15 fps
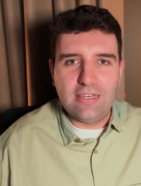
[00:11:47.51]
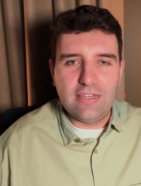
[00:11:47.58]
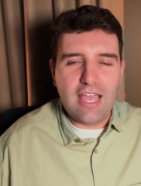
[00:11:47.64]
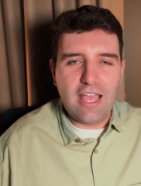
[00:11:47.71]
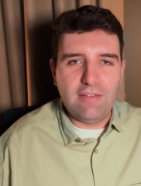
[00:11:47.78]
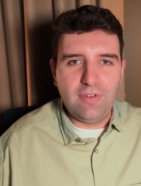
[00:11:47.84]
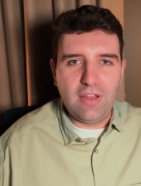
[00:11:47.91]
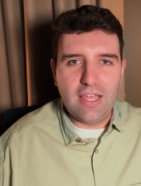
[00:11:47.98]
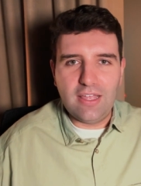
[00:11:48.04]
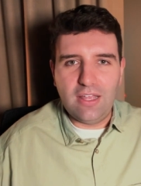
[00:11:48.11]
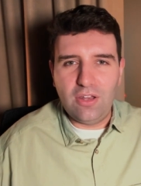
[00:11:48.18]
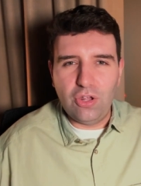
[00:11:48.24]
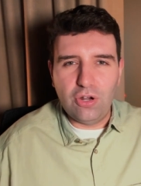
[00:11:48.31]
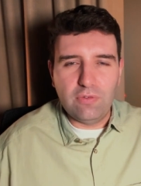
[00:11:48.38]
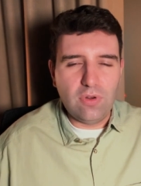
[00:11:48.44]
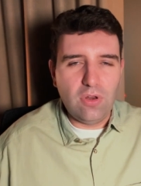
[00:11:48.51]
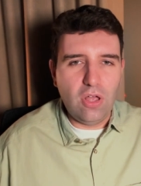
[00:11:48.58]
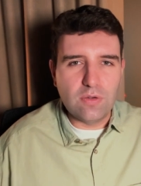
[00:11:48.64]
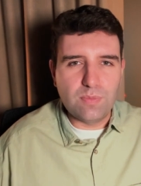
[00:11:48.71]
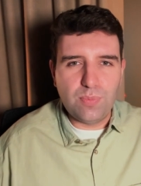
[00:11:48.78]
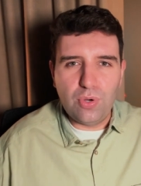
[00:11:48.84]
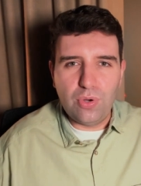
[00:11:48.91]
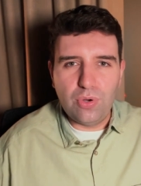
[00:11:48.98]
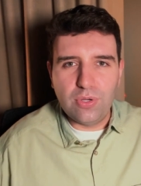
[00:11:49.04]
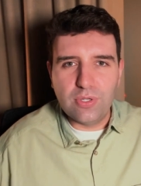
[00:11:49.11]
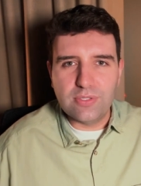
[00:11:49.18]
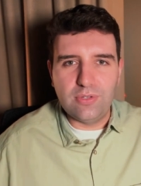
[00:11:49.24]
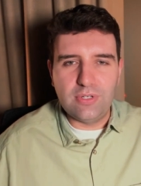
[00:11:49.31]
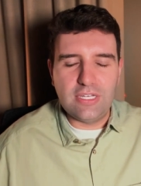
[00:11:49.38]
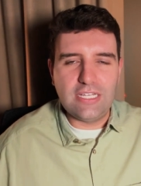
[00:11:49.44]
have like a lot of clogged
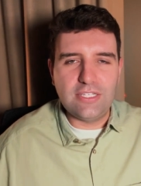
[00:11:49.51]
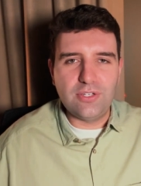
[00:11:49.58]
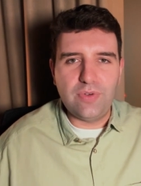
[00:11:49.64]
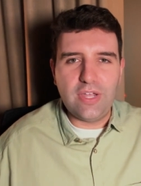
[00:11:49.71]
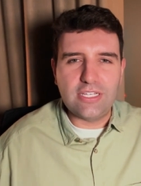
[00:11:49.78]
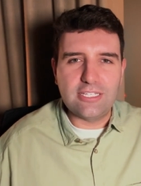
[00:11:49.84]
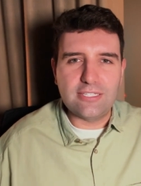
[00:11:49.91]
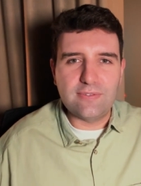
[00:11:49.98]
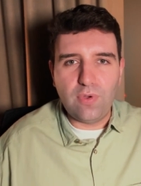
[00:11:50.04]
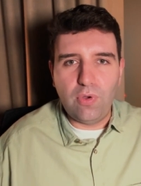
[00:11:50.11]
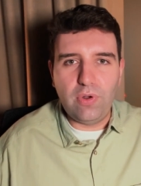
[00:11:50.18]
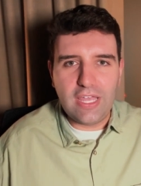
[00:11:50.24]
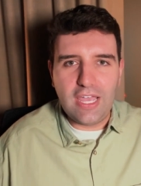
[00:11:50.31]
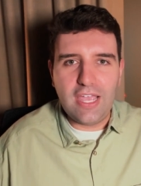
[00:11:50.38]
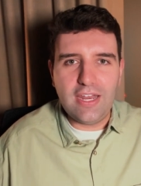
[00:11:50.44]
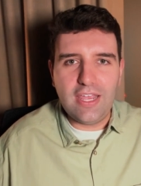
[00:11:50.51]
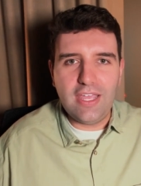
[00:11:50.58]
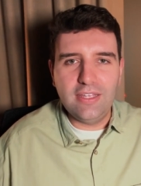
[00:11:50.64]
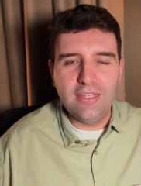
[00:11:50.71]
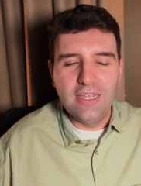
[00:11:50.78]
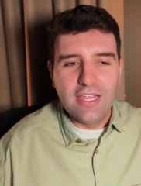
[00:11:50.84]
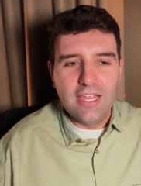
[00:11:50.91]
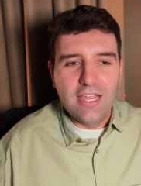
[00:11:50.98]
pores or need direct exfoliating,